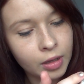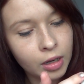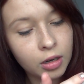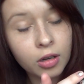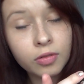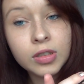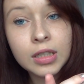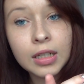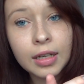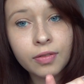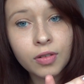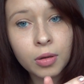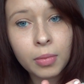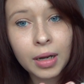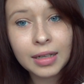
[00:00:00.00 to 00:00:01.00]
And obviously
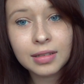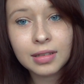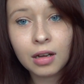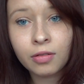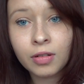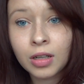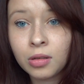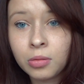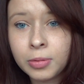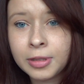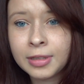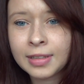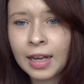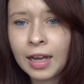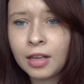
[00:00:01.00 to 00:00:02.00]
if your mice are a little
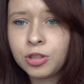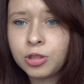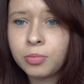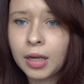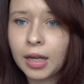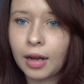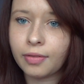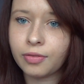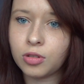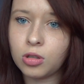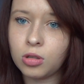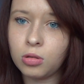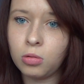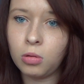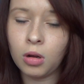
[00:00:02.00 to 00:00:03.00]
bit scared, you might have
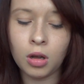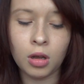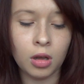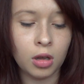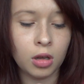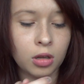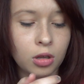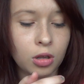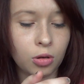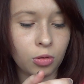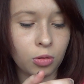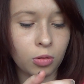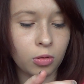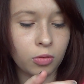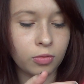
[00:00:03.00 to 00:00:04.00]
to
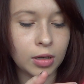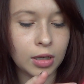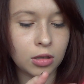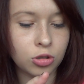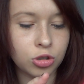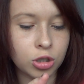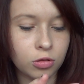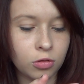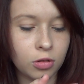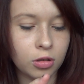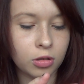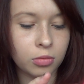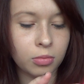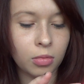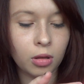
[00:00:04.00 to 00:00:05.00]
reassure
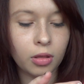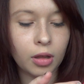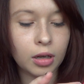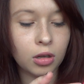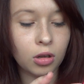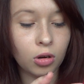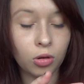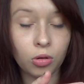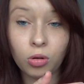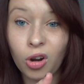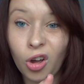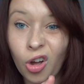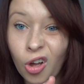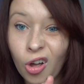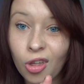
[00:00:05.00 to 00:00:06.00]
them that you're not going
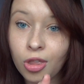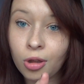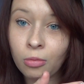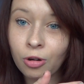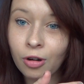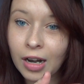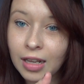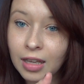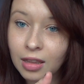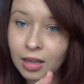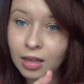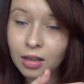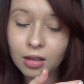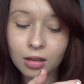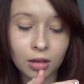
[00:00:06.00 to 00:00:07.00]
to hurt them or
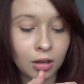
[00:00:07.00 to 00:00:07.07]
anything.